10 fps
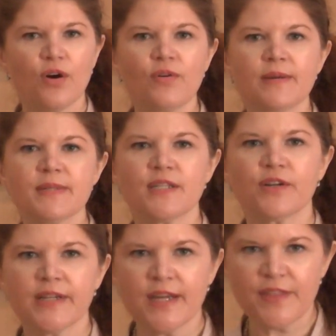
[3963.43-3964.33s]
Oh, I'm
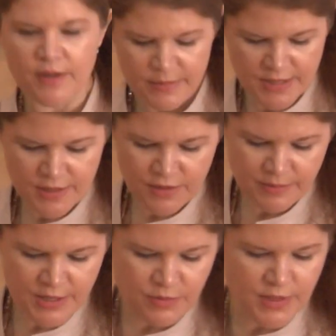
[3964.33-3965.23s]
sorry. I thought my
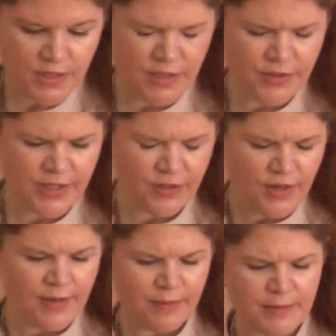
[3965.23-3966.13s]
syllabus was clear
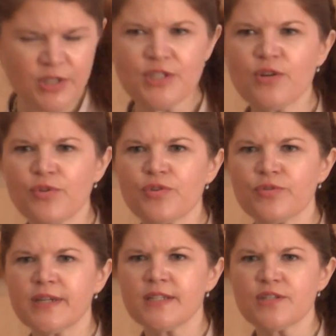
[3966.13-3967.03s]
here. Um, let me just go
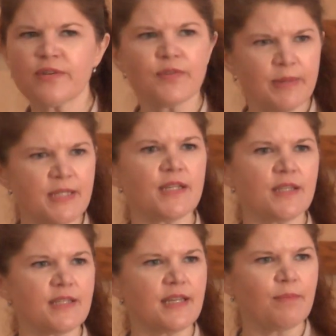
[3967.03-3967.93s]
through it so everybody's
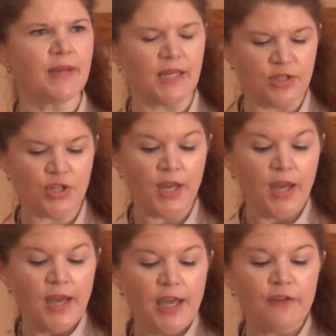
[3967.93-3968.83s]
on the same page.
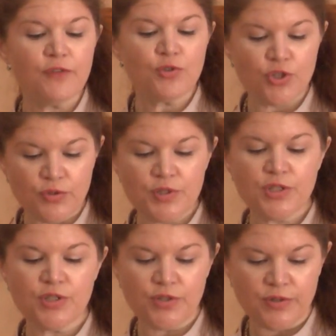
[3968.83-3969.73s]
If you
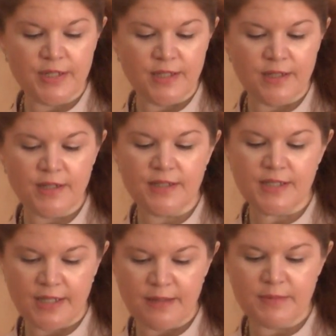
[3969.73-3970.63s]
choose to turn in a
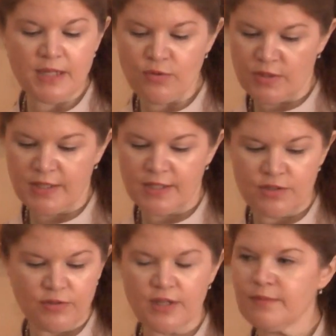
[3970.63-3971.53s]
typed outline
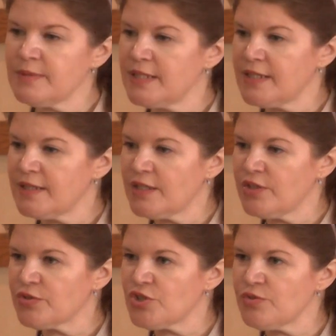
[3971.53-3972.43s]
to accompany,
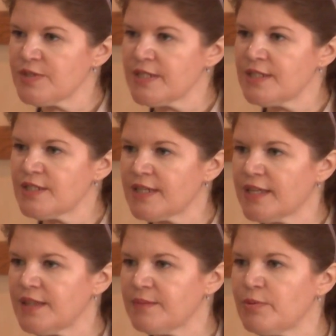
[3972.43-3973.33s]
then you're choosing to
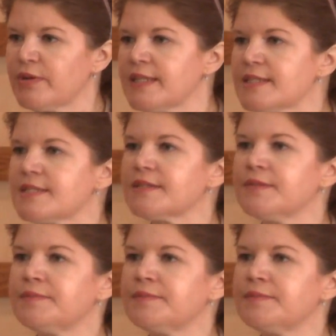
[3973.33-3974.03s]
get the points.